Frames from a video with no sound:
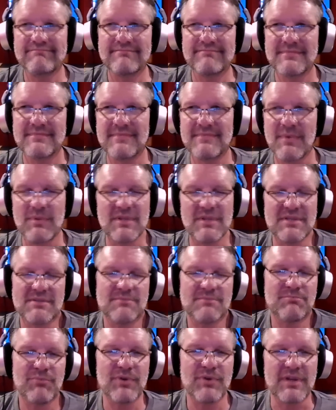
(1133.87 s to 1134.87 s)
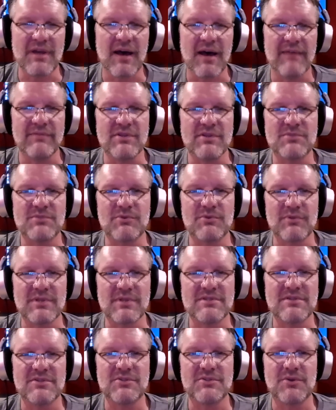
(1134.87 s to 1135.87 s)
it's pretty obvious when you're
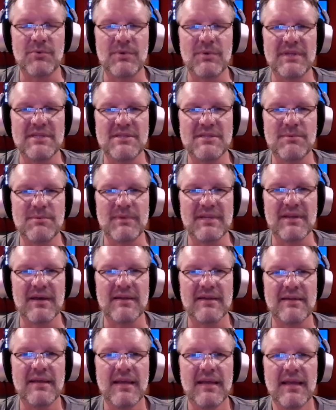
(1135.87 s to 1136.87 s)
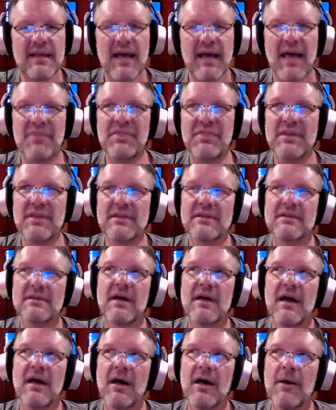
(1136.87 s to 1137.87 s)
listening to it what needs to be done. I think
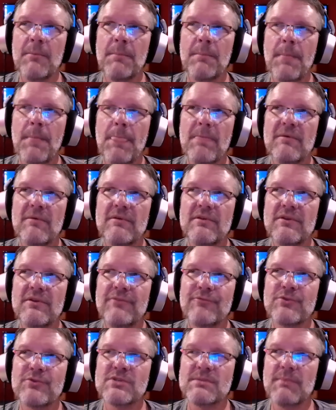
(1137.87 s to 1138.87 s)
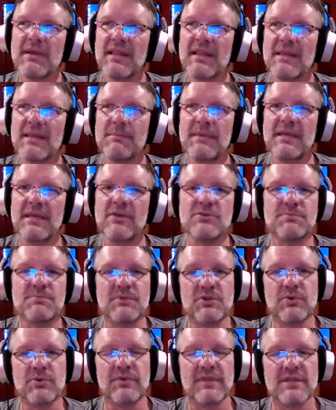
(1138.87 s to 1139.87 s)
for somebody like me who's been
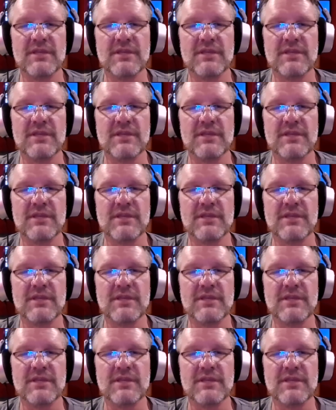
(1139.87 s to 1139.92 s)
doing this